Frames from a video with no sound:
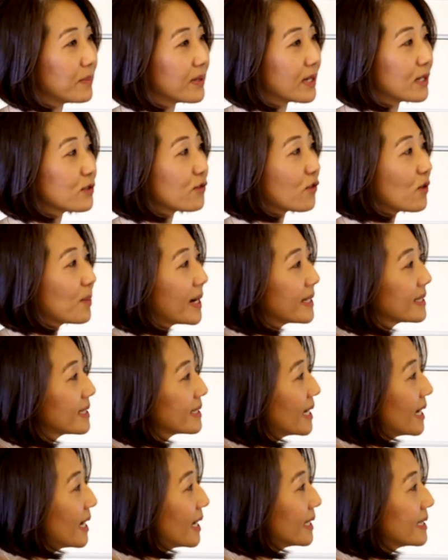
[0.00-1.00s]
Because for my
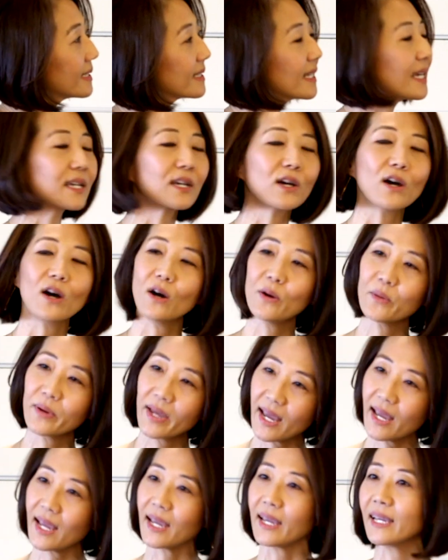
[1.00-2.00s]
son, he's like,
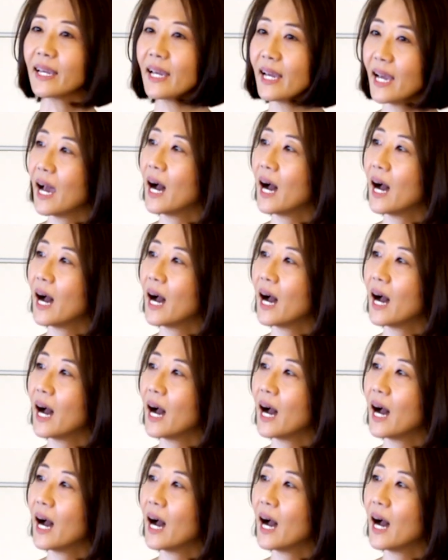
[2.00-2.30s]
okay,